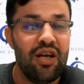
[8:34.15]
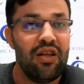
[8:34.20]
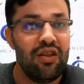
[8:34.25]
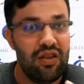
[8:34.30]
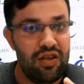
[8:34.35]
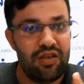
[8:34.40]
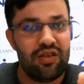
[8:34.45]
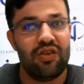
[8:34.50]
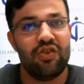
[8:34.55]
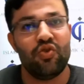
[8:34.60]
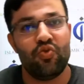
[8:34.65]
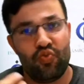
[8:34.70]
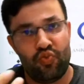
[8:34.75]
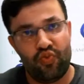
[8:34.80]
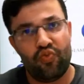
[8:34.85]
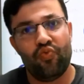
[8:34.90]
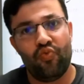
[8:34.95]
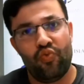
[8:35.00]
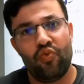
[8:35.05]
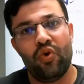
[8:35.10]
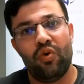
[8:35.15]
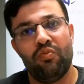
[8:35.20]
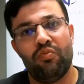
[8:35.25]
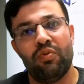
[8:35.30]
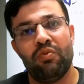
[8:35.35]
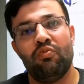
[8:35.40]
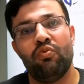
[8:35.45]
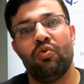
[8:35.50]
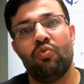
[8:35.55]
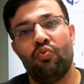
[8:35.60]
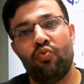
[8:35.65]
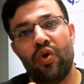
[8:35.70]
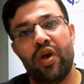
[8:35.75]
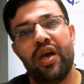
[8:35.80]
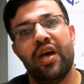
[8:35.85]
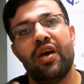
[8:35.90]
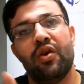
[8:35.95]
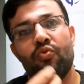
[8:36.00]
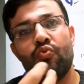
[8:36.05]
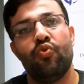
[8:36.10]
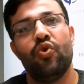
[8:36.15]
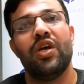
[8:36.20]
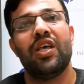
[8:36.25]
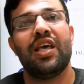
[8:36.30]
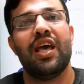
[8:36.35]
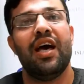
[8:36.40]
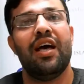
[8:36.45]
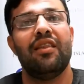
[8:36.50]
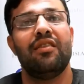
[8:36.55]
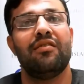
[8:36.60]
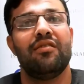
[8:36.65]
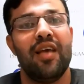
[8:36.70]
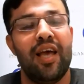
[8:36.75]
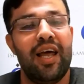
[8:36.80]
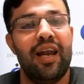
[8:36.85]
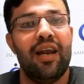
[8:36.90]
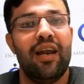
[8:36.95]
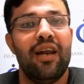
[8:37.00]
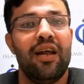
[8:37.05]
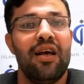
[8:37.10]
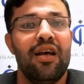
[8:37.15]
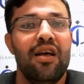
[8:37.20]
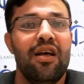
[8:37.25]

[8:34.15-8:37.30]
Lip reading: This is where we can tell